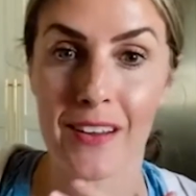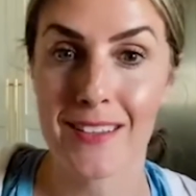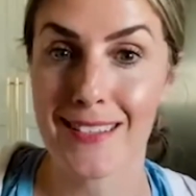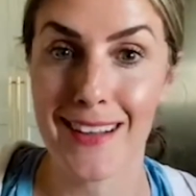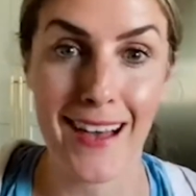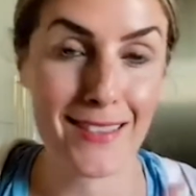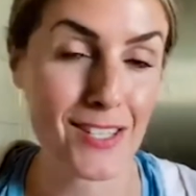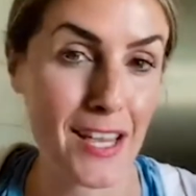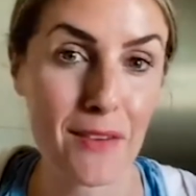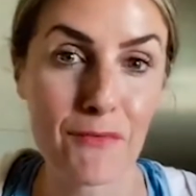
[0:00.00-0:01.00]
is not the
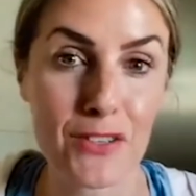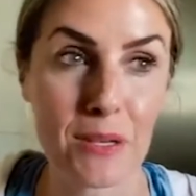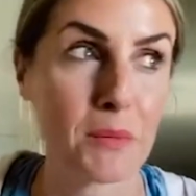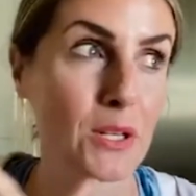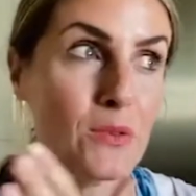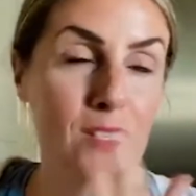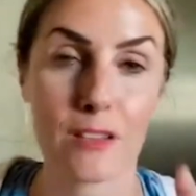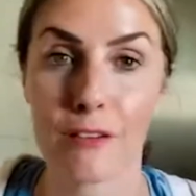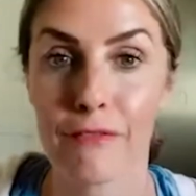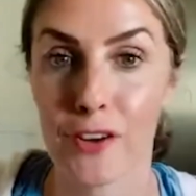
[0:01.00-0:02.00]
same for somebody who's in
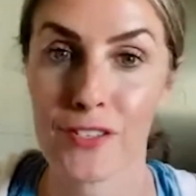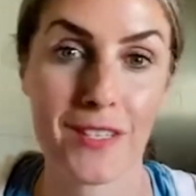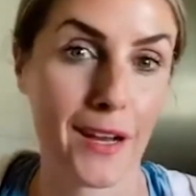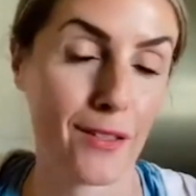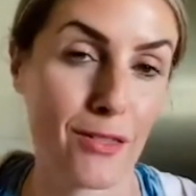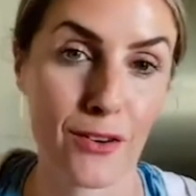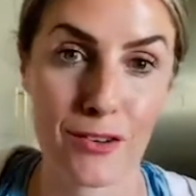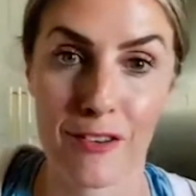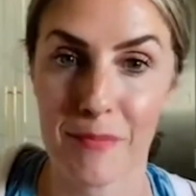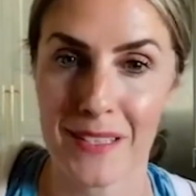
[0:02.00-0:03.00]
their first, second, third
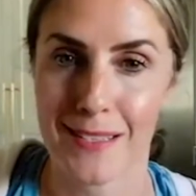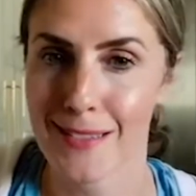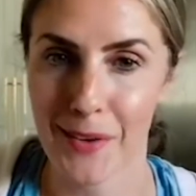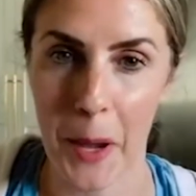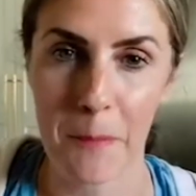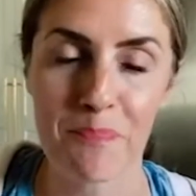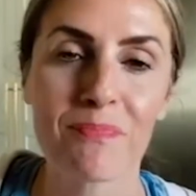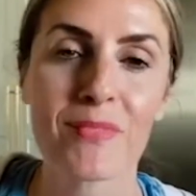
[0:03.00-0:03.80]
year of business, okay?